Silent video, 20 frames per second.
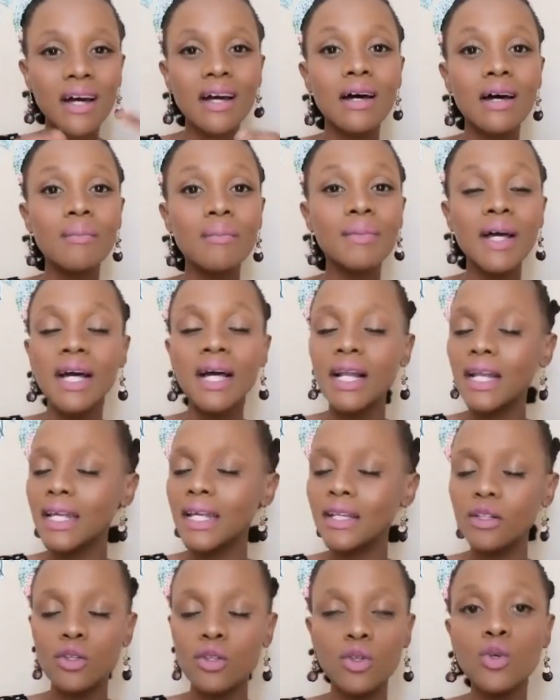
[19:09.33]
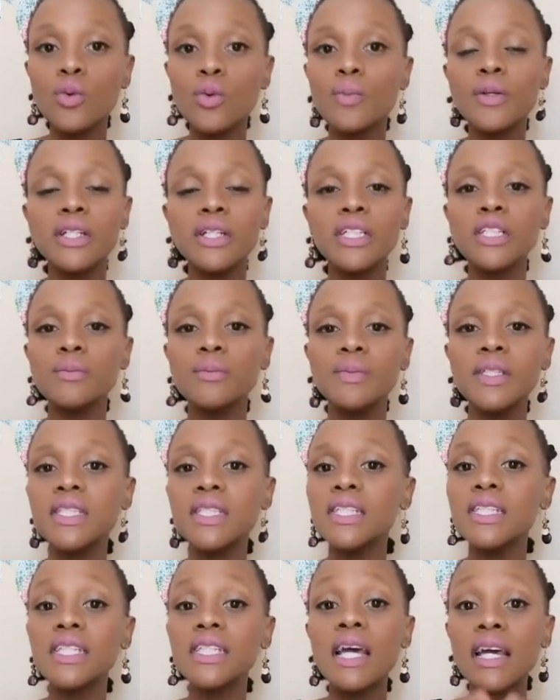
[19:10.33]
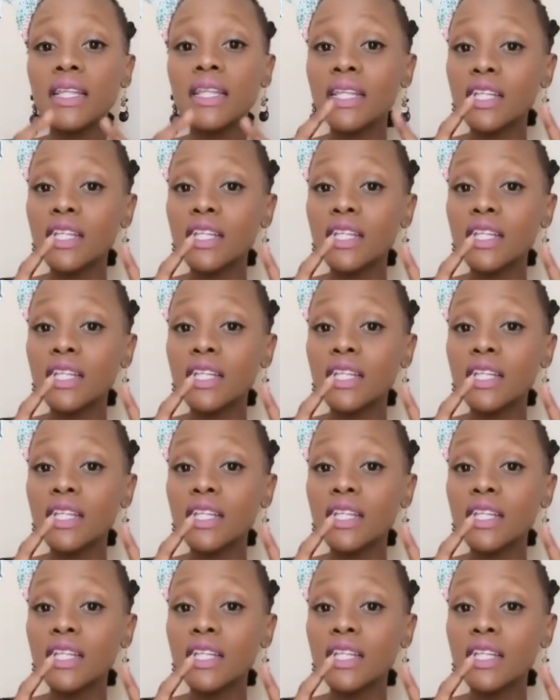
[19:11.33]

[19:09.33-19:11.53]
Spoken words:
up like nobody's business.